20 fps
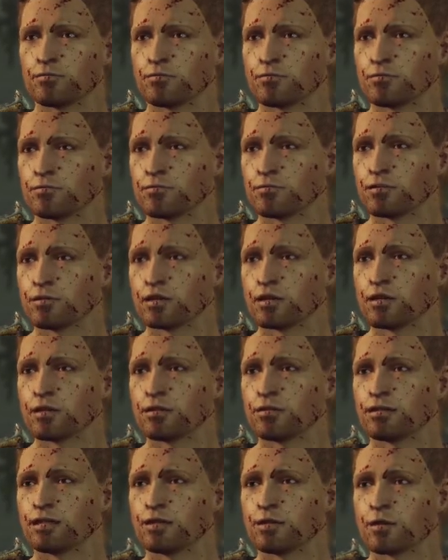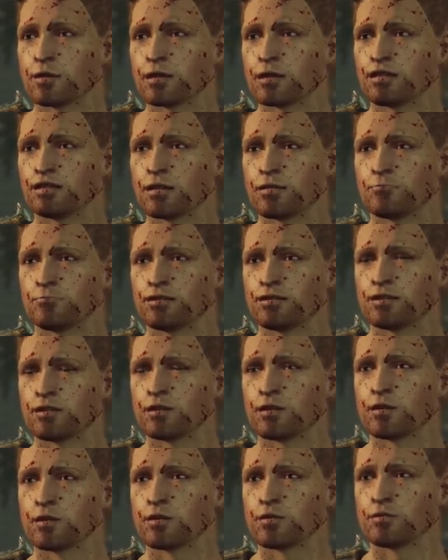Subby! You know how you get
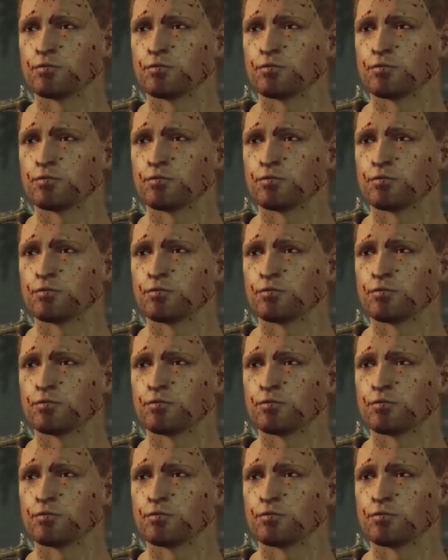the little